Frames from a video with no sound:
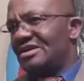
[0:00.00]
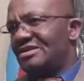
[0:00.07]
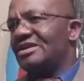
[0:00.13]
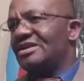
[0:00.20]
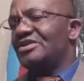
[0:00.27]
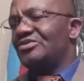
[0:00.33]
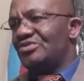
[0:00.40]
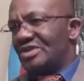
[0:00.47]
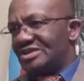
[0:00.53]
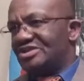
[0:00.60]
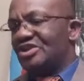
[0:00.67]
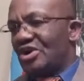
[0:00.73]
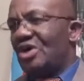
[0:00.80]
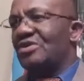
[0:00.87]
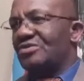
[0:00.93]
The U.S.
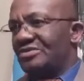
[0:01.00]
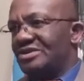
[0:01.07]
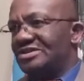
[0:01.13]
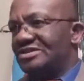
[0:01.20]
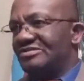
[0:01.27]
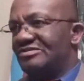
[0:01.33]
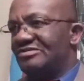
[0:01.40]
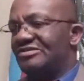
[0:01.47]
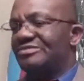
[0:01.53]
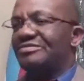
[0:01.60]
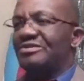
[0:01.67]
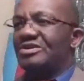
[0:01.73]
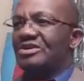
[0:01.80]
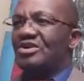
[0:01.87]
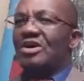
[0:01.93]
Congress,
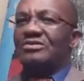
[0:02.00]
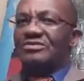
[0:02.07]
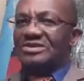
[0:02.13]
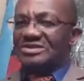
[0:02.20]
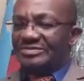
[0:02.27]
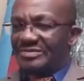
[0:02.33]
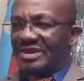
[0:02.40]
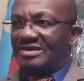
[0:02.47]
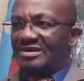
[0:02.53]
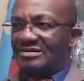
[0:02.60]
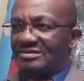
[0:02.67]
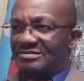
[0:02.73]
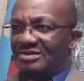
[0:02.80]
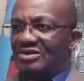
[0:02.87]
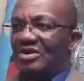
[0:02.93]
the
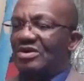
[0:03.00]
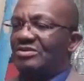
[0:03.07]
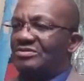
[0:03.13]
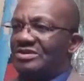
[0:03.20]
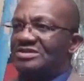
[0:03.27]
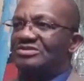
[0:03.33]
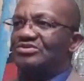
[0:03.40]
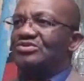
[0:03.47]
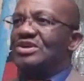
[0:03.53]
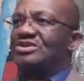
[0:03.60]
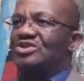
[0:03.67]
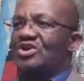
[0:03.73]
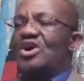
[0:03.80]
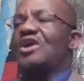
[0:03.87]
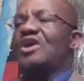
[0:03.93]
congressmen, the Congress,
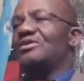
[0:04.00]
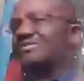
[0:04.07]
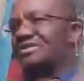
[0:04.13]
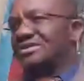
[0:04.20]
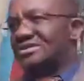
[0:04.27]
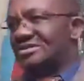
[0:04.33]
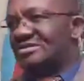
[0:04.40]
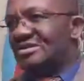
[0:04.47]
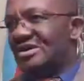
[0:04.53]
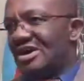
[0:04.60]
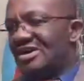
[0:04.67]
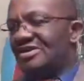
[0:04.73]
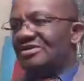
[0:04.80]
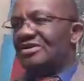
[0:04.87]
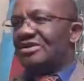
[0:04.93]
U.S. Congress,
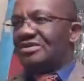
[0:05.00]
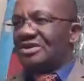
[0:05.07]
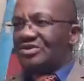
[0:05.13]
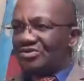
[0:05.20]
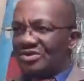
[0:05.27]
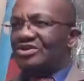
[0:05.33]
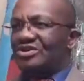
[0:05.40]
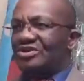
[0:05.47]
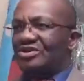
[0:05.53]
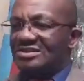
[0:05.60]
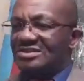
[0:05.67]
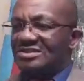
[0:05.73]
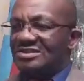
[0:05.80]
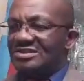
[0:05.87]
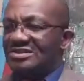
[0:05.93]
the U.S.
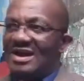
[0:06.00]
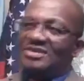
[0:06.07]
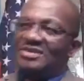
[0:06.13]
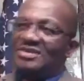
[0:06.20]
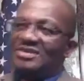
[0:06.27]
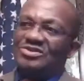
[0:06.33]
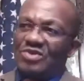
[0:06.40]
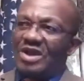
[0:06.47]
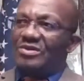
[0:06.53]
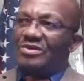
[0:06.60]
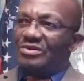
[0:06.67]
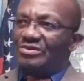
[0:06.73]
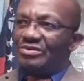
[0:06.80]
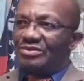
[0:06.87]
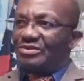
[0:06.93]
Congress. That is why
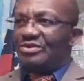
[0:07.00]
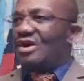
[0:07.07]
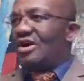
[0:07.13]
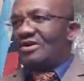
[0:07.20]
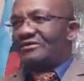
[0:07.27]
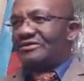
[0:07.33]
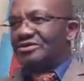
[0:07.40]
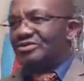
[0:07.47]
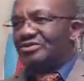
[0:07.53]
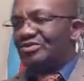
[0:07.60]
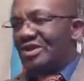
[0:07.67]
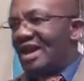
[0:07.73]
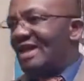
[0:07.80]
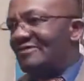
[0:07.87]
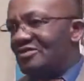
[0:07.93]
all of us, we
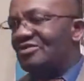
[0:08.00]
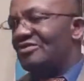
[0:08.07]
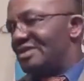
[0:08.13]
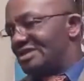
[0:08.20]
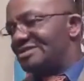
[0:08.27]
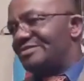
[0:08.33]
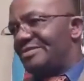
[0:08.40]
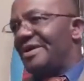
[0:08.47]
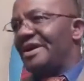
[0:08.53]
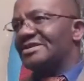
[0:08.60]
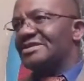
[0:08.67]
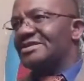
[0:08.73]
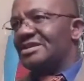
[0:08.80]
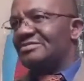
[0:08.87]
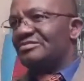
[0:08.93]
have to
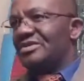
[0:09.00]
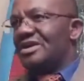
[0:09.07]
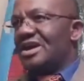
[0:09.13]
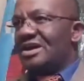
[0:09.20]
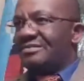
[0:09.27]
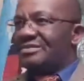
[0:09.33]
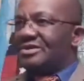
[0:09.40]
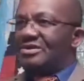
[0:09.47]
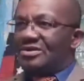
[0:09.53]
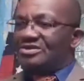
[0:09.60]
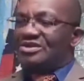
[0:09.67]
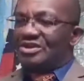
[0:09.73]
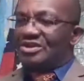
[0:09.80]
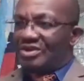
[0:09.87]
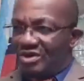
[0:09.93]
respect them, because
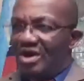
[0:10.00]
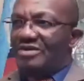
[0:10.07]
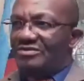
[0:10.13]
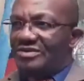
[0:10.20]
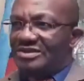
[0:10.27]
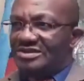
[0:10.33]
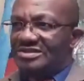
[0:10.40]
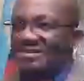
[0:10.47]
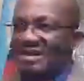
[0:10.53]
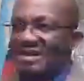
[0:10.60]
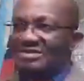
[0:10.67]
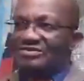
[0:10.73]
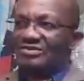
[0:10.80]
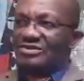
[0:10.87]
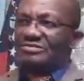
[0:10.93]
the Congress,
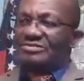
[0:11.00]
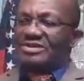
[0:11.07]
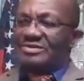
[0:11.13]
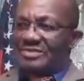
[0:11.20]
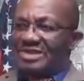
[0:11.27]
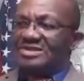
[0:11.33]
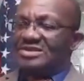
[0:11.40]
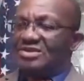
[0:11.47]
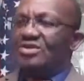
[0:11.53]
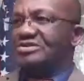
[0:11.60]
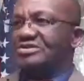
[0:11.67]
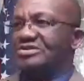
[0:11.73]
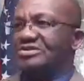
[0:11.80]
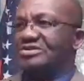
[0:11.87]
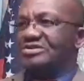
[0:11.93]
that's what they make the
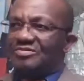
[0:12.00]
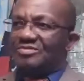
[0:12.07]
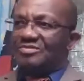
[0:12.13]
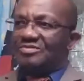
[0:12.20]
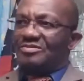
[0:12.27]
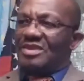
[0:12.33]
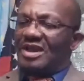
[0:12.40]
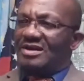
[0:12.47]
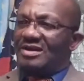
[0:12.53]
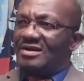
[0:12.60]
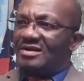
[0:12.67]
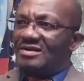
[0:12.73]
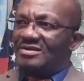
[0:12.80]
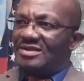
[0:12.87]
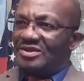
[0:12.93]
laws.
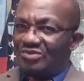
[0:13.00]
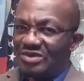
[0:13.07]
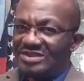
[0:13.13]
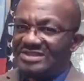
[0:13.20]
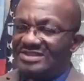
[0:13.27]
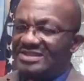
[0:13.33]
The U.S.